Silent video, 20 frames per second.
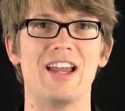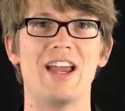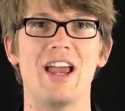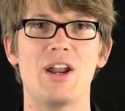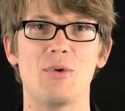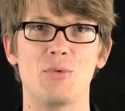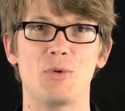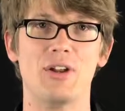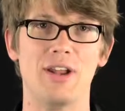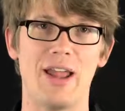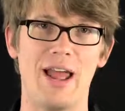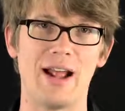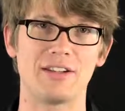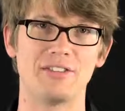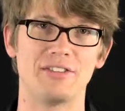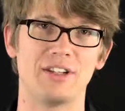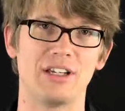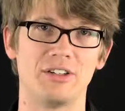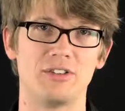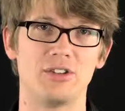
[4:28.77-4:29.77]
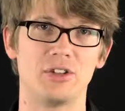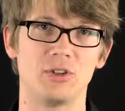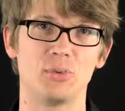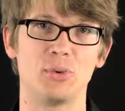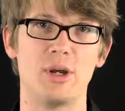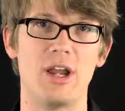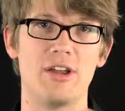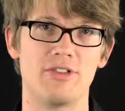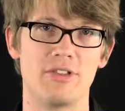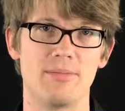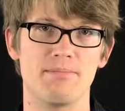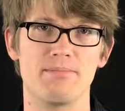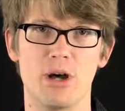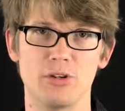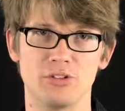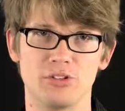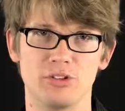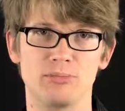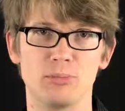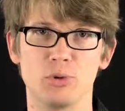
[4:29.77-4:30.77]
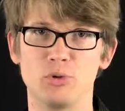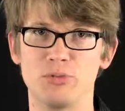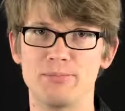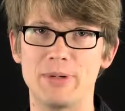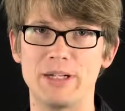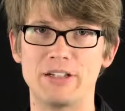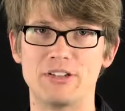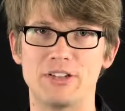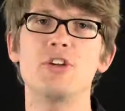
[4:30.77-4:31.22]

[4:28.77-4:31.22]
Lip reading: and relaxing to create the muscle movement.